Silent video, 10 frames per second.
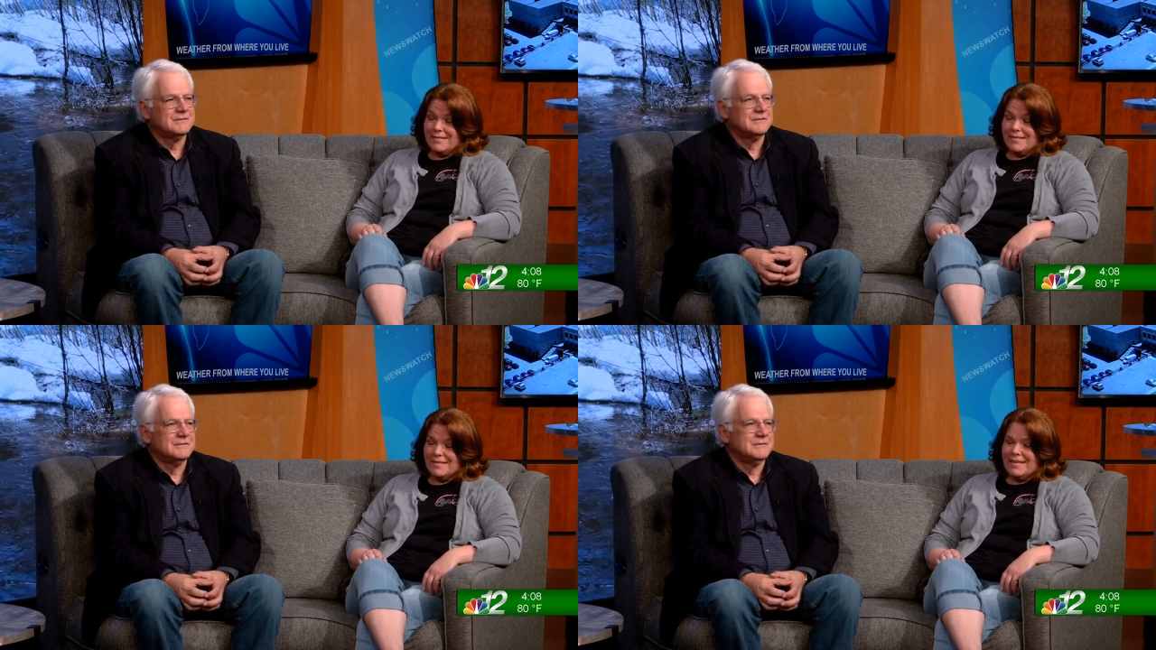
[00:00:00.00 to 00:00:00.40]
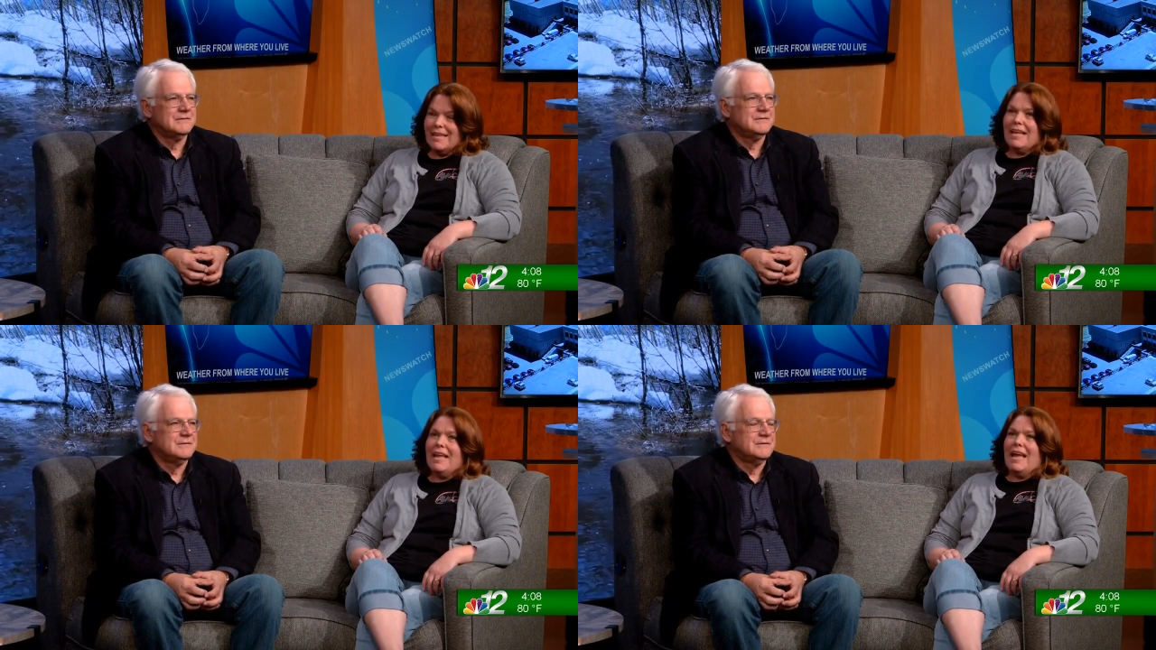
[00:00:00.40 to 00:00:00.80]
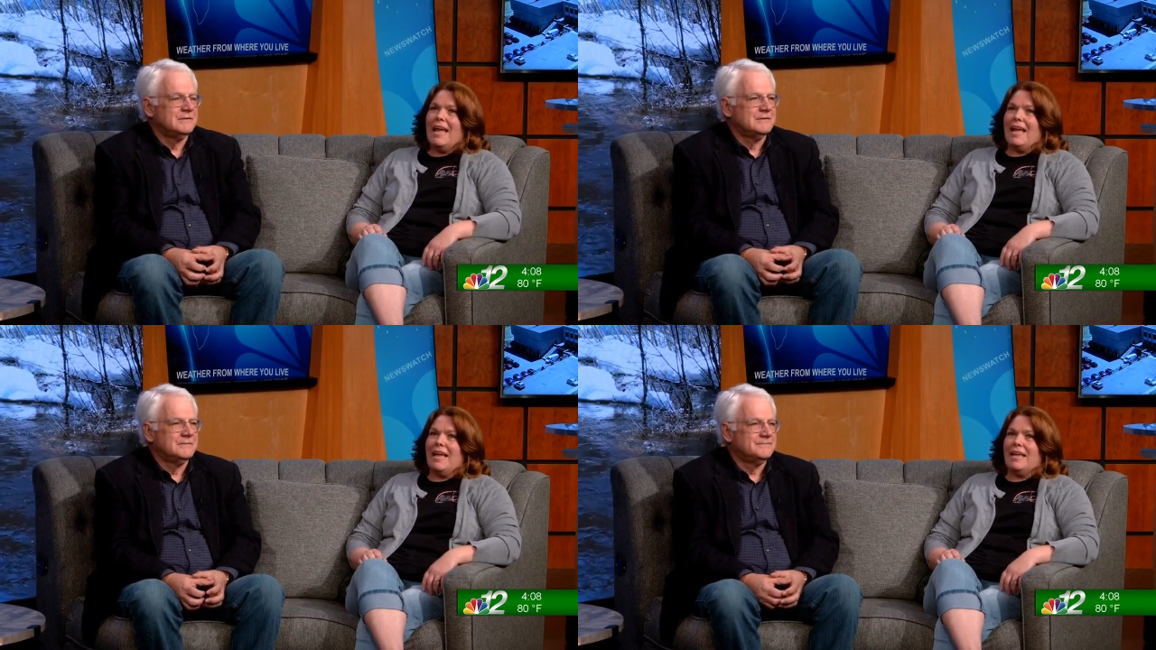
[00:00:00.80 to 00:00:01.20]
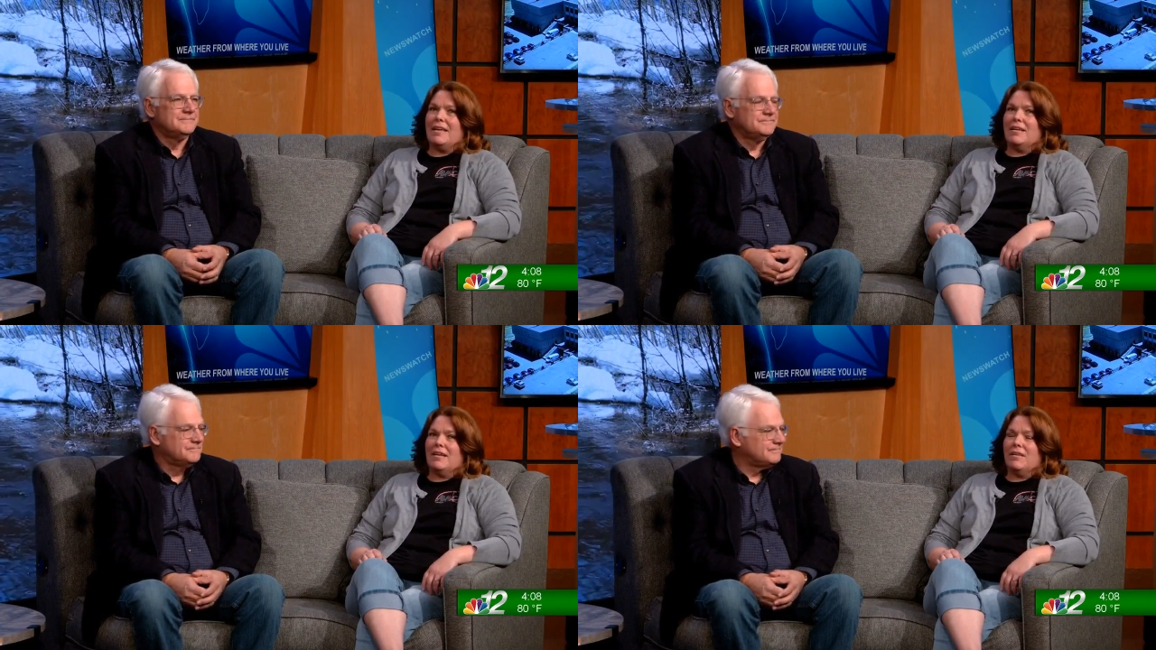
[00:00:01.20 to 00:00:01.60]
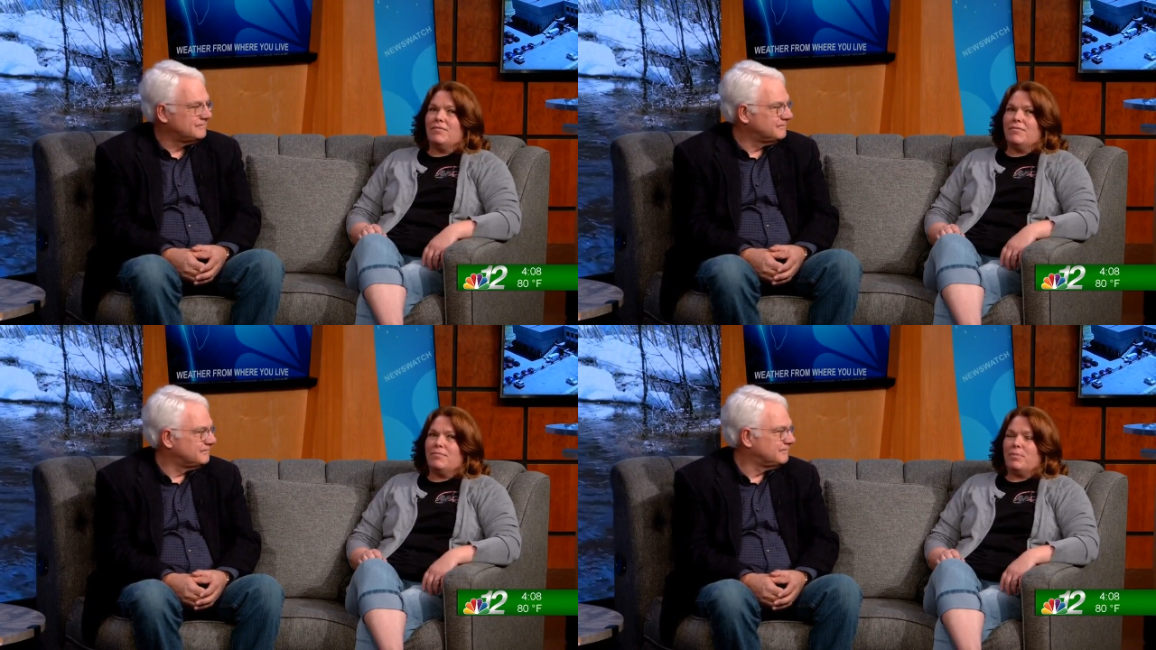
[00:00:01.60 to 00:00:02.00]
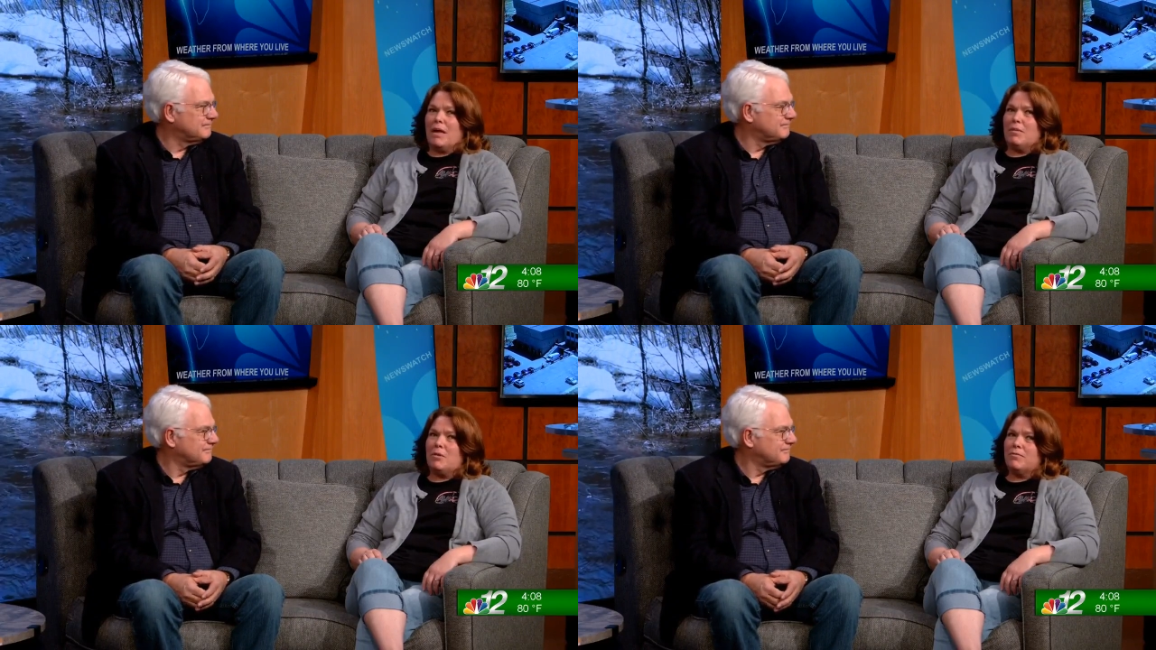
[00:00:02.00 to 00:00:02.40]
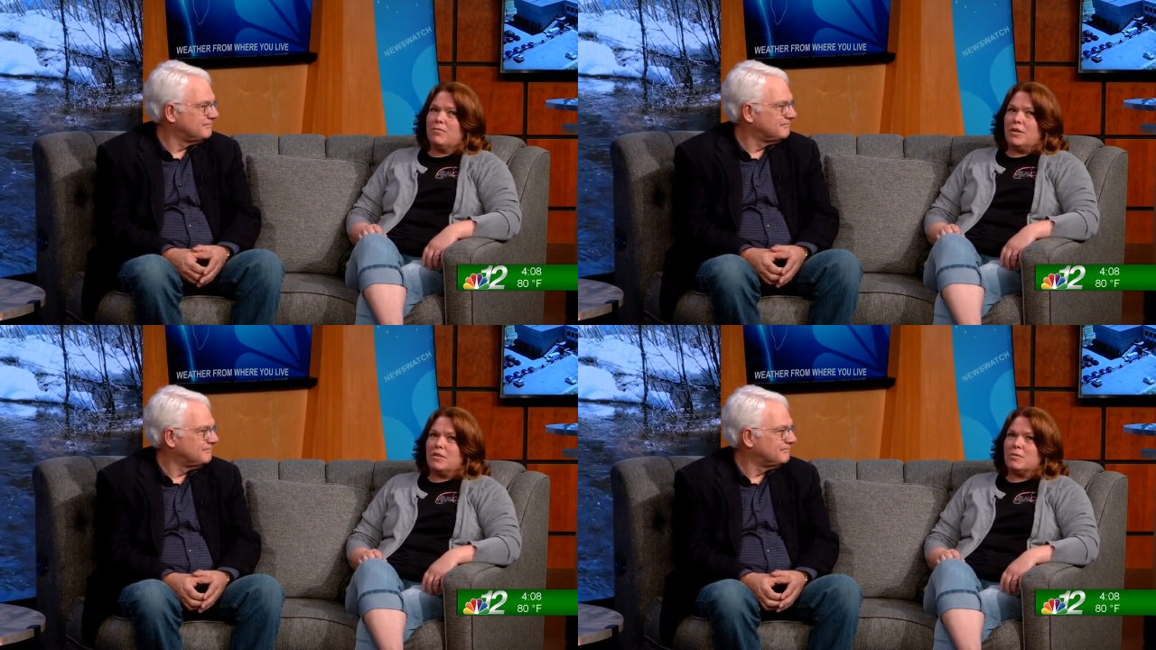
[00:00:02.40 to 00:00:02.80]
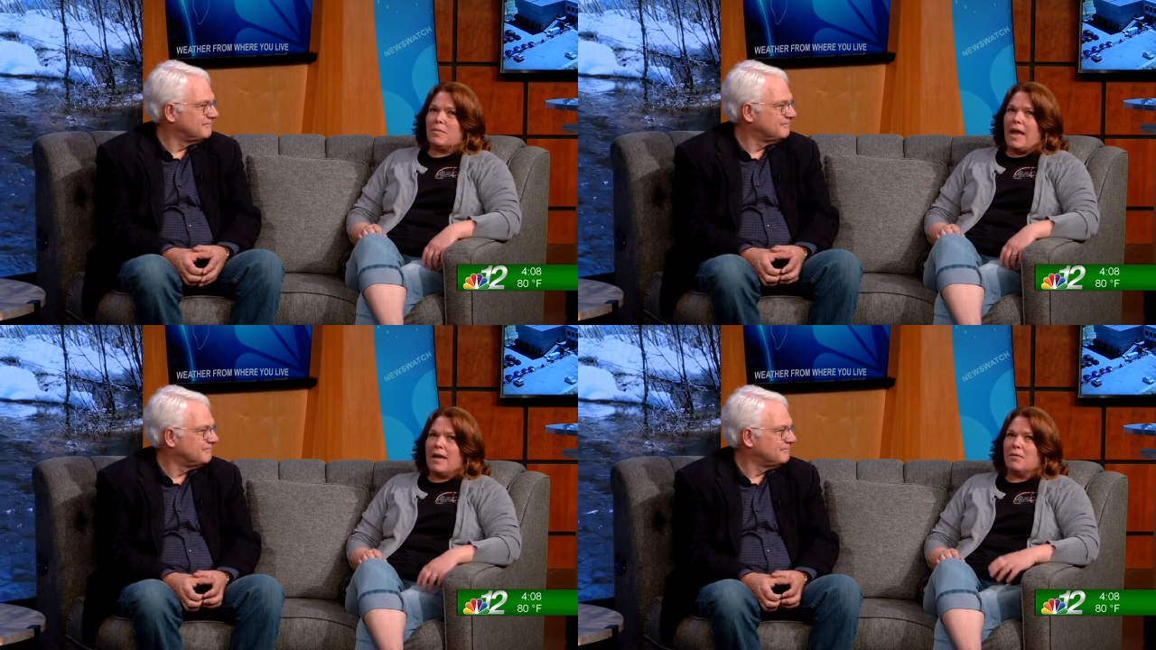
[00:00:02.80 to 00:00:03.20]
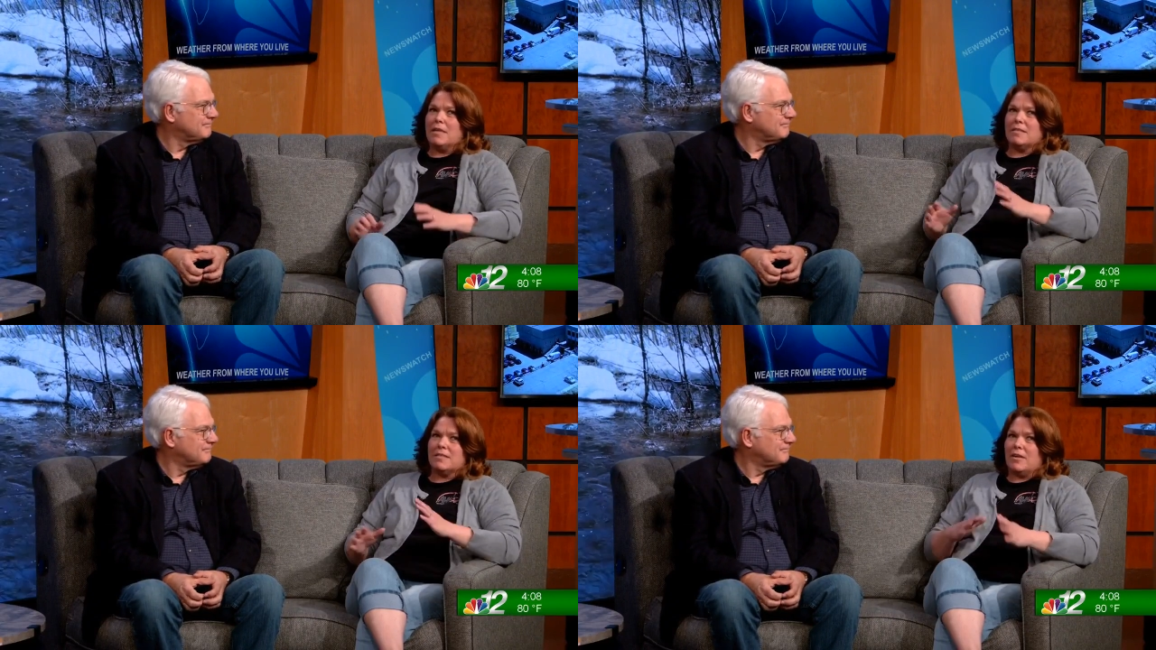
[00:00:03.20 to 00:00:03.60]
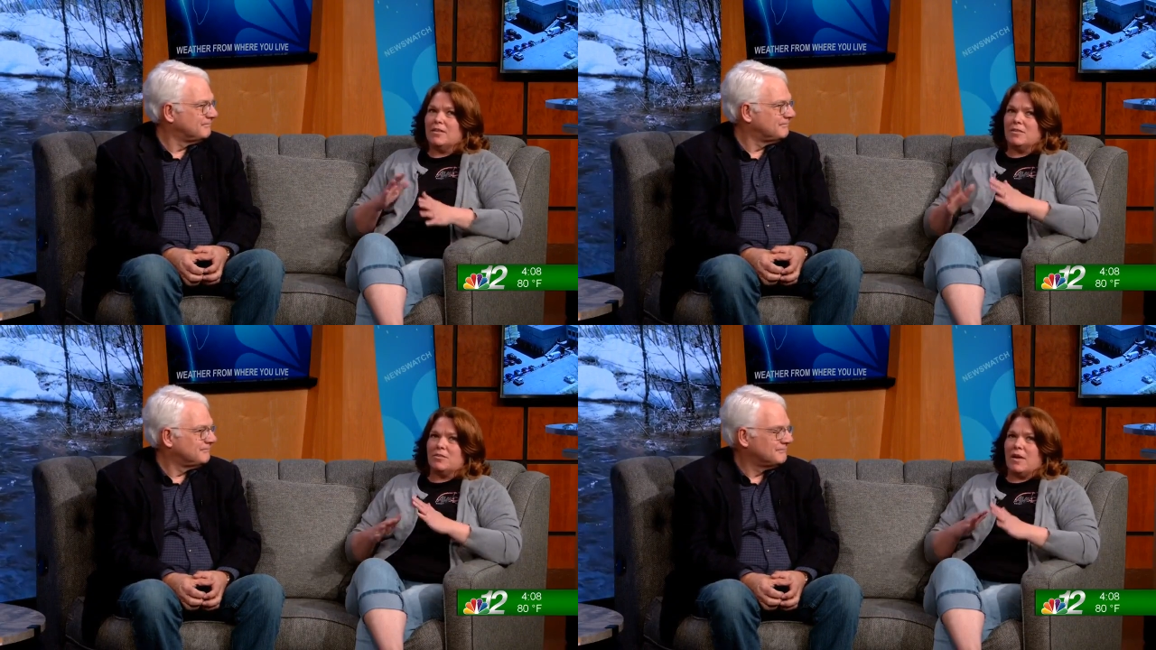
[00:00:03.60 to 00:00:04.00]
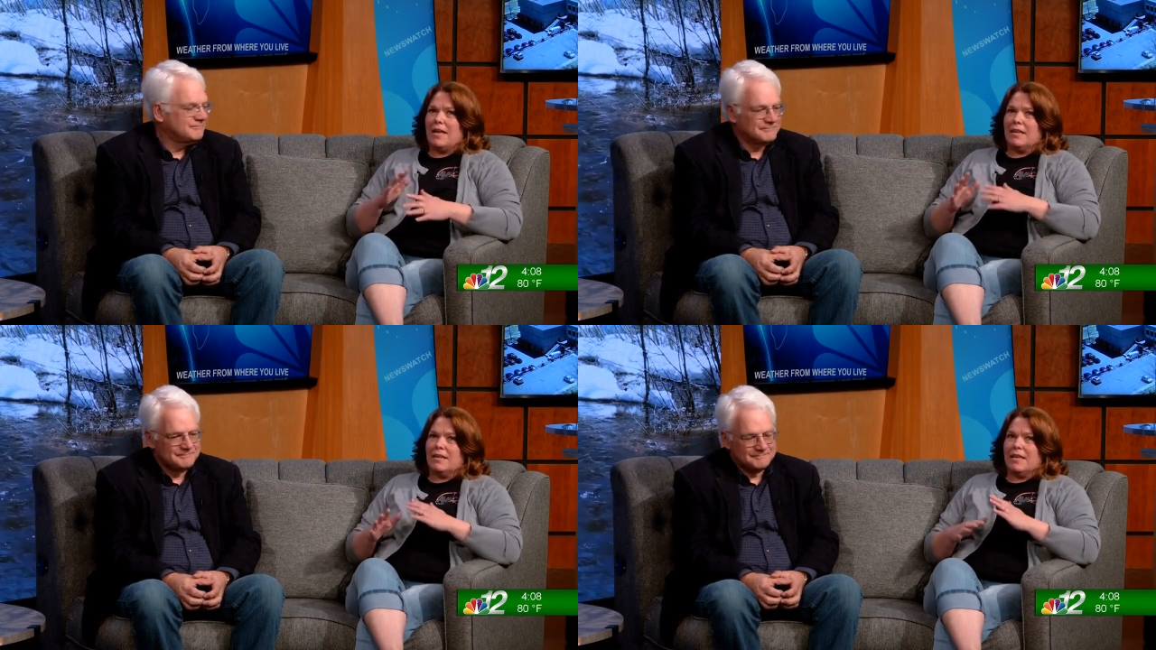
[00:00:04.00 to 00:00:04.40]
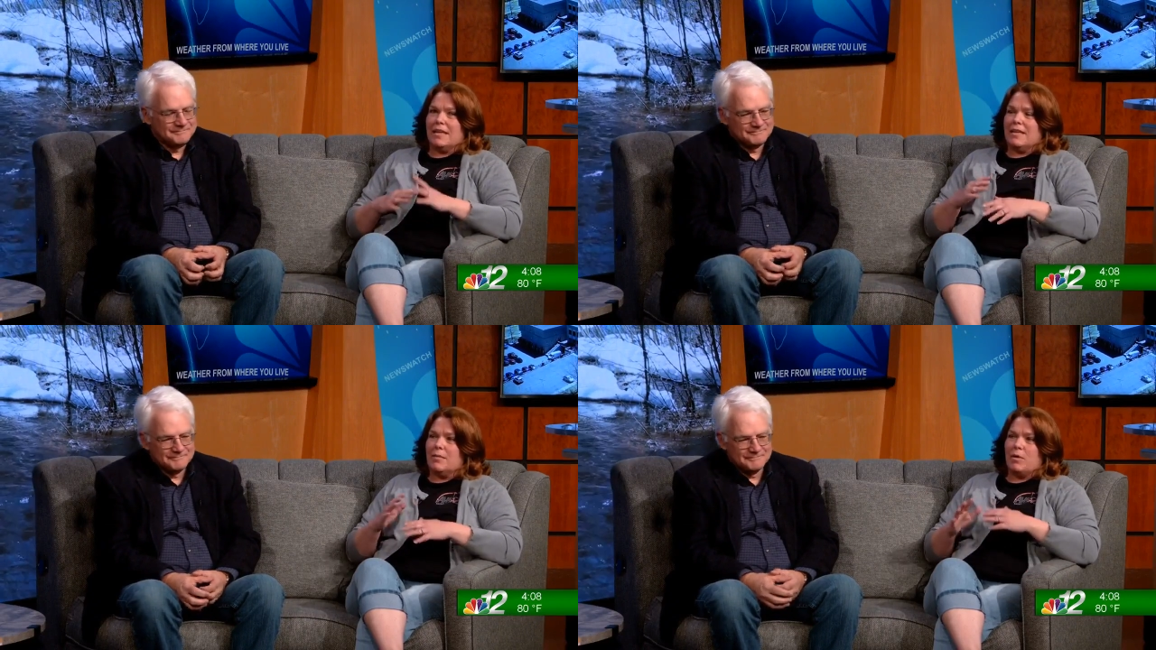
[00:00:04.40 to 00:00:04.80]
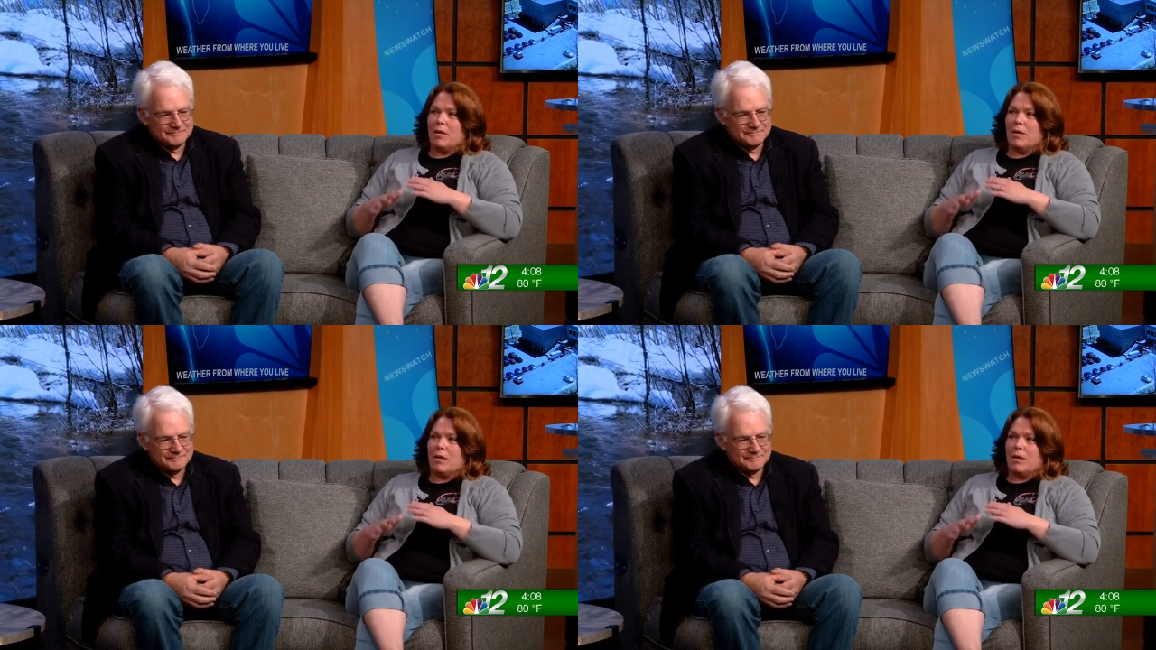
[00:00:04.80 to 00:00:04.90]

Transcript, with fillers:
Speaker 1: Okay. And probably about four years back, we started to try to get into the